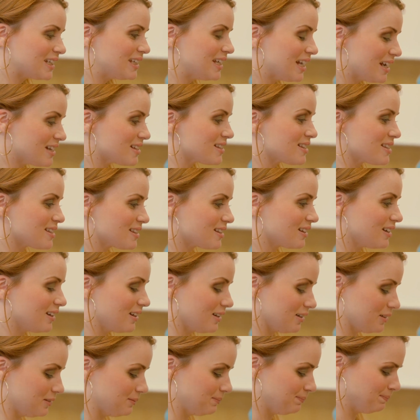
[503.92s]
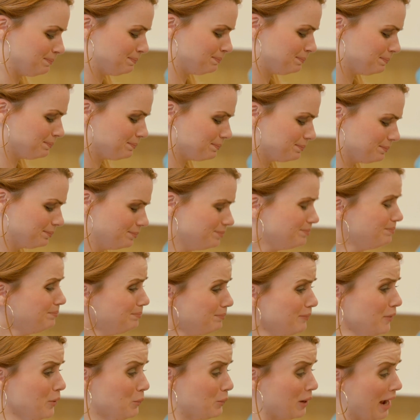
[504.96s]
Yes, um,
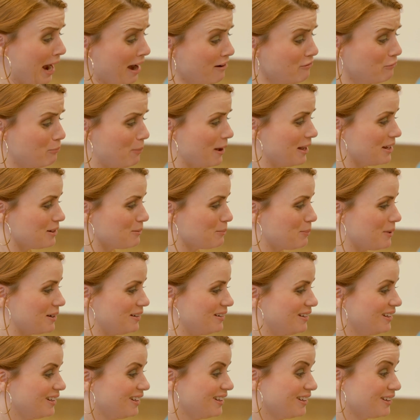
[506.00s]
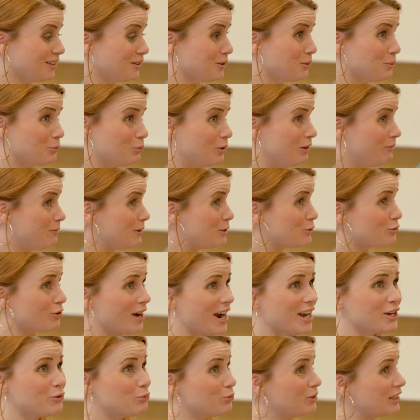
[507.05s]
we have been, but we've been
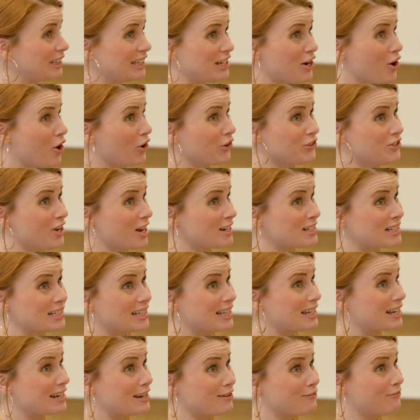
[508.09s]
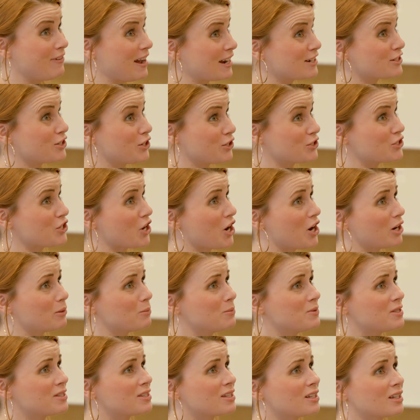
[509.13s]
trying really hard not to let it affect our
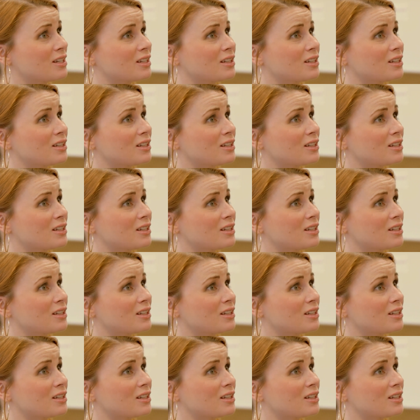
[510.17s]
jobs. Oh,